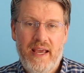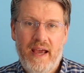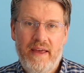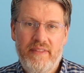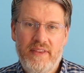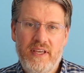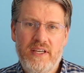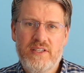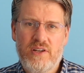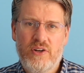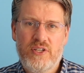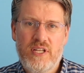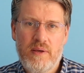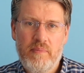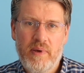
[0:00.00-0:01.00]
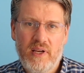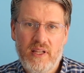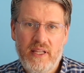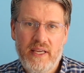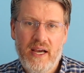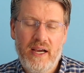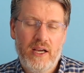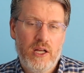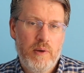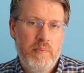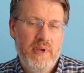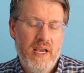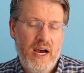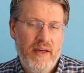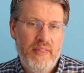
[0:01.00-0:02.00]
And these are typically going to
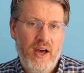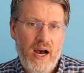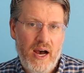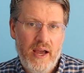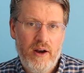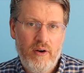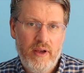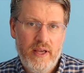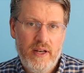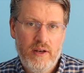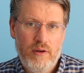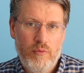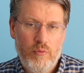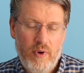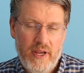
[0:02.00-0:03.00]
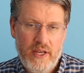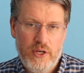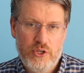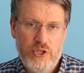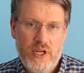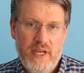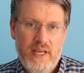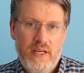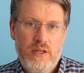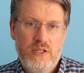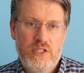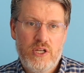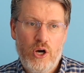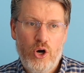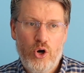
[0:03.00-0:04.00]
be on the higher end range.
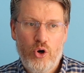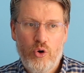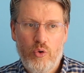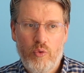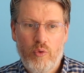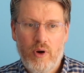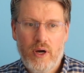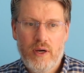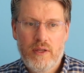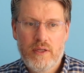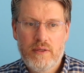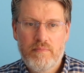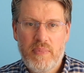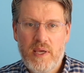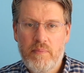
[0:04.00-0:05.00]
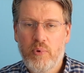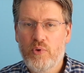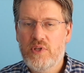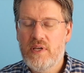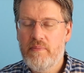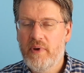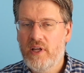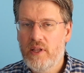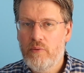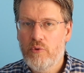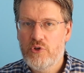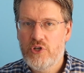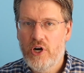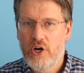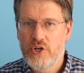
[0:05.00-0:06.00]
So people typically
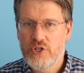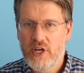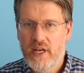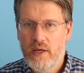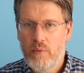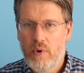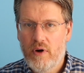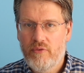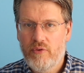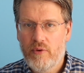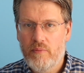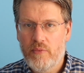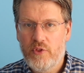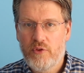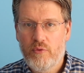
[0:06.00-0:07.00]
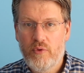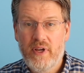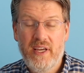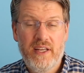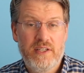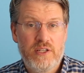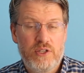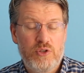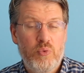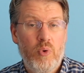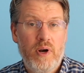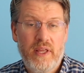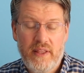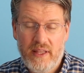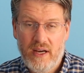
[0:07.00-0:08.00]
will charge anywhere from $3,000 to
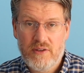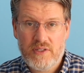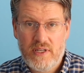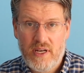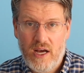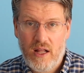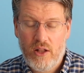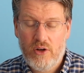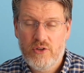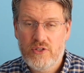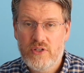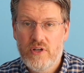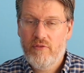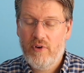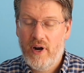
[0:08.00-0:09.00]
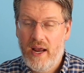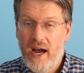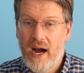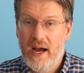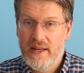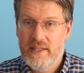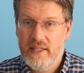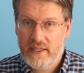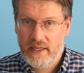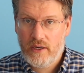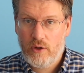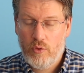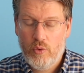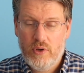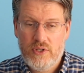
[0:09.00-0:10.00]
$20,000 for a high ticket
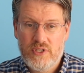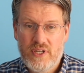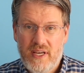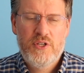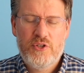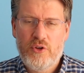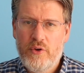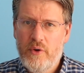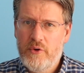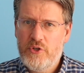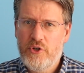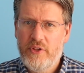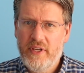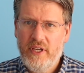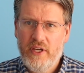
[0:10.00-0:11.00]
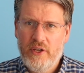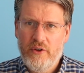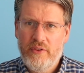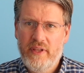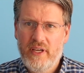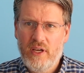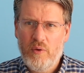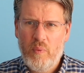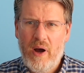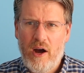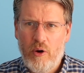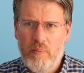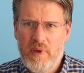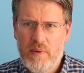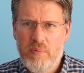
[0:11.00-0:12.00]
course. So I know what you're thinking. You're thinking,
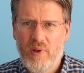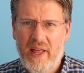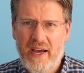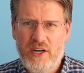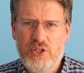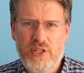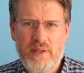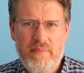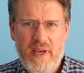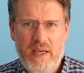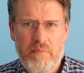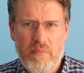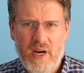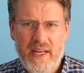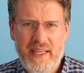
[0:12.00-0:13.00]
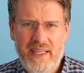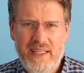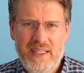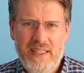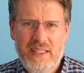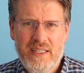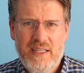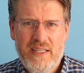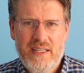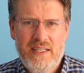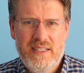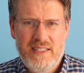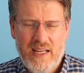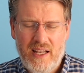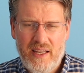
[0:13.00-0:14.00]
wow, people actually make money
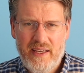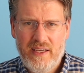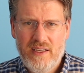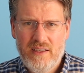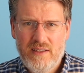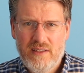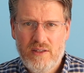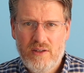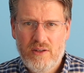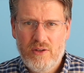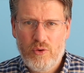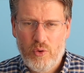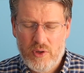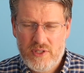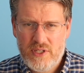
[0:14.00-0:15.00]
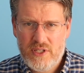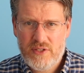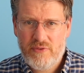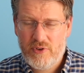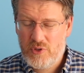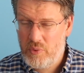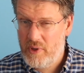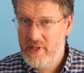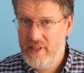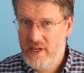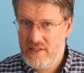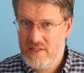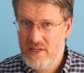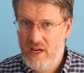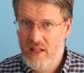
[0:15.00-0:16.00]
selling courses for
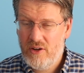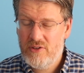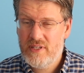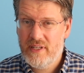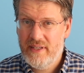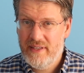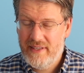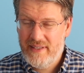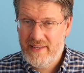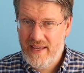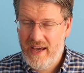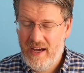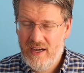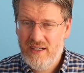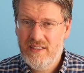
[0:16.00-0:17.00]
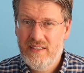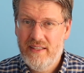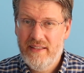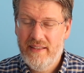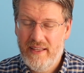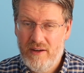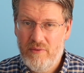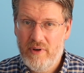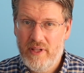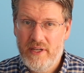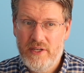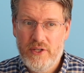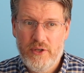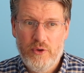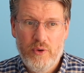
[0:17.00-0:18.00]
$20,000? Yeah, they really
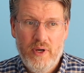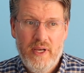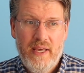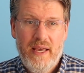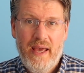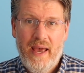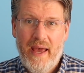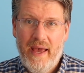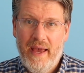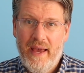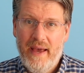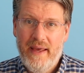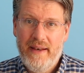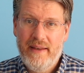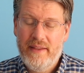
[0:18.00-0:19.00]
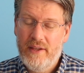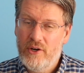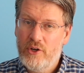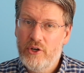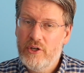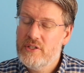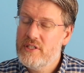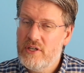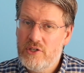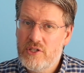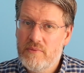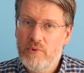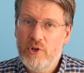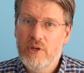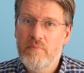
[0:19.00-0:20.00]
do. And they're good. There's
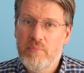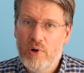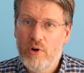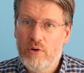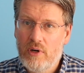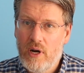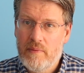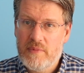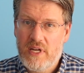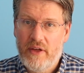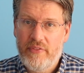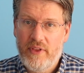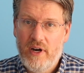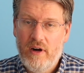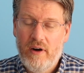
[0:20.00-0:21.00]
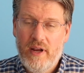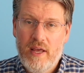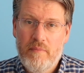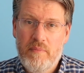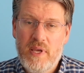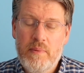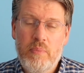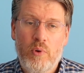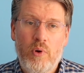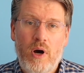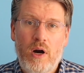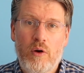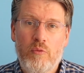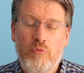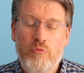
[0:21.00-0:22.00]
some good programs out there, and people
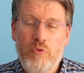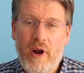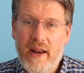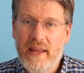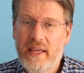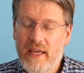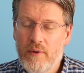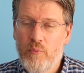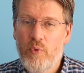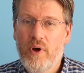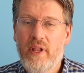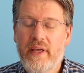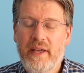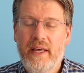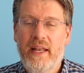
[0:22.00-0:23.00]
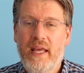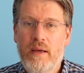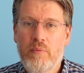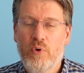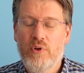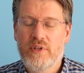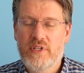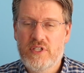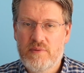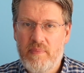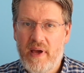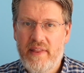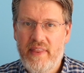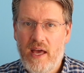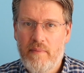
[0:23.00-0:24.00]
are ready and willing and able to
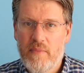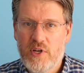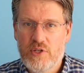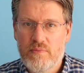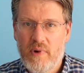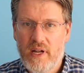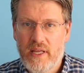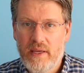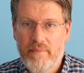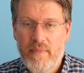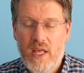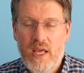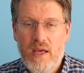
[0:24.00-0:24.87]
spend that much money.